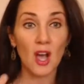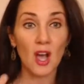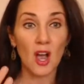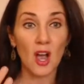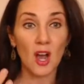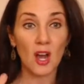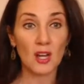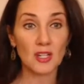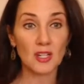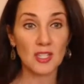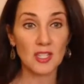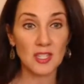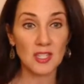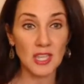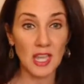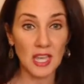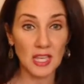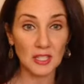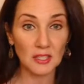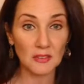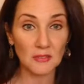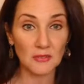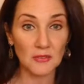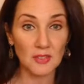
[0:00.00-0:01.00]

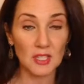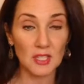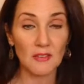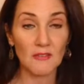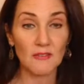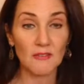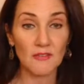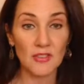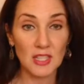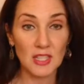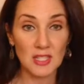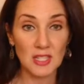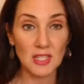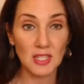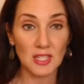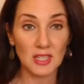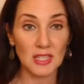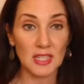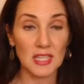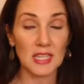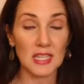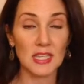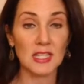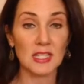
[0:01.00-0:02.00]
ourselves
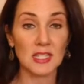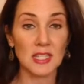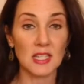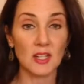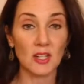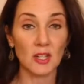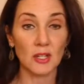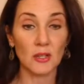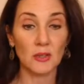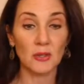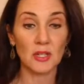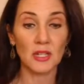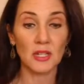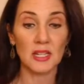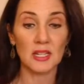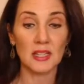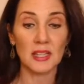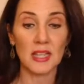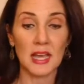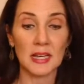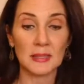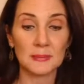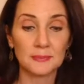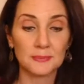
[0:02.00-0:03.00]
physically is included in
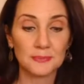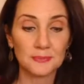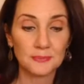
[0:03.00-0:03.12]
that.